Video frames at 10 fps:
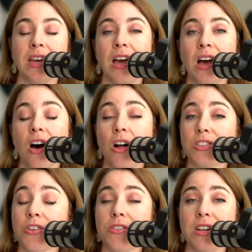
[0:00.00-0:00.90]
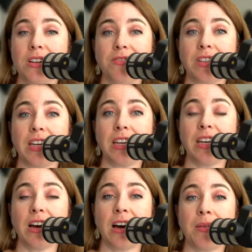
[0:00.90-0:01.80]
Alternatively,
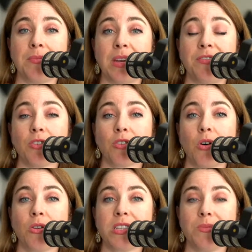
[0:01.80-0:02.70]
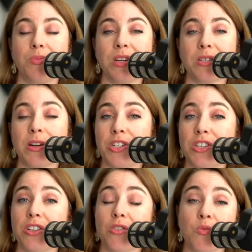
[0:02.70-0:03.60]
if your goal is to put as much into
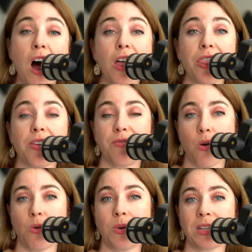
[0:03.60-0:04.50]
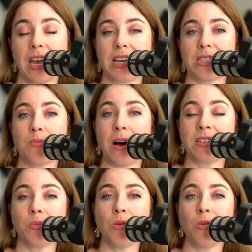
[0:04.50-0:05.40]
the Roth 401k as
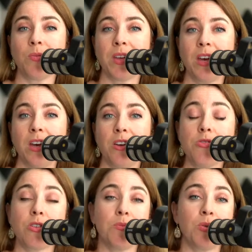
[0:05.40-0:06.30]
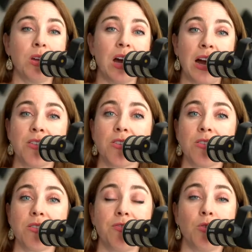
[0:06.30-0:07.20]
possible, you can put either the
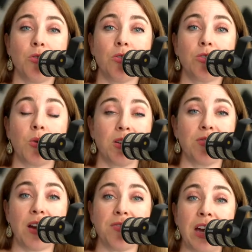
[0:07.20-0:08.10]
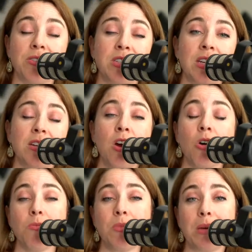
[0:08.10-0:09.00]
full $25,000 or
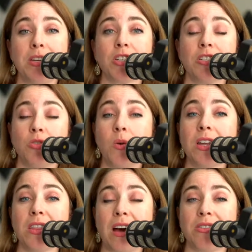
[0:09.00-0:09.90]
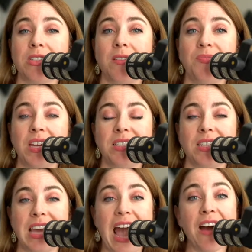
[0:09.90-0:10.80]
maybe just $20,000 into
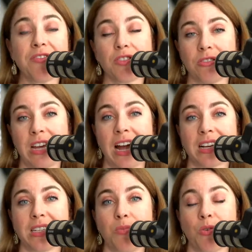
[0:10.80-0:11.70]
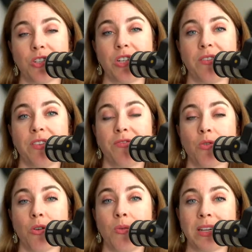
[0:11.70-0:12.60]
the after-tax portion of the
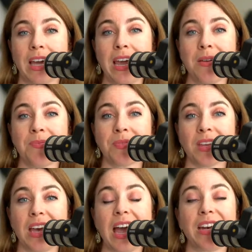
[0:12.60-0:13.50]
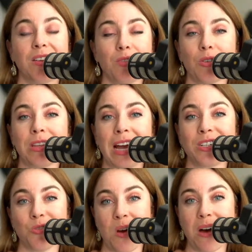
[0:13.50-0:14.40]
401k and convert that to
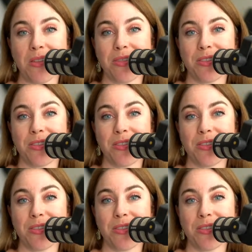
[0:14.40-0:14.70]
Roth.